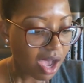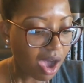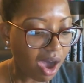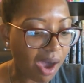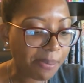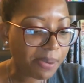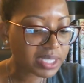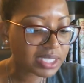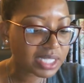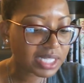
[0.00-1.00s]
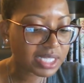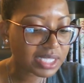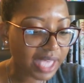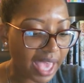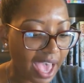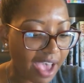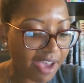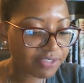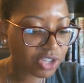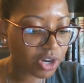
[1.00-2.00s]
All presidents
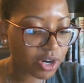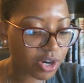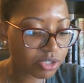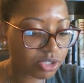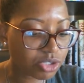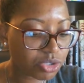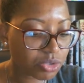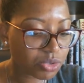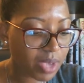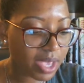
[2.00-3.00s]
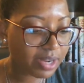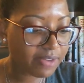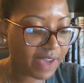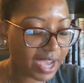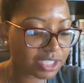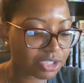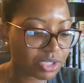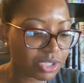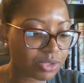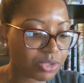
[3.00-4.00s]
have turned to an
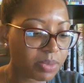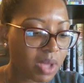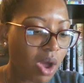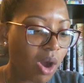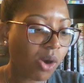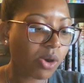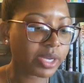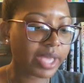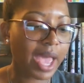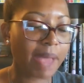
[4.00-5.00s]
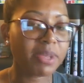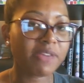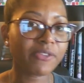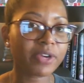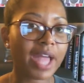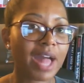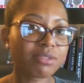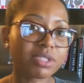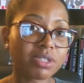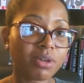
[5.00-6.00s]
advisory group or cabinet for
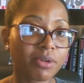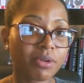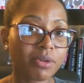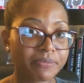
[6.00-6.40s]
counsel.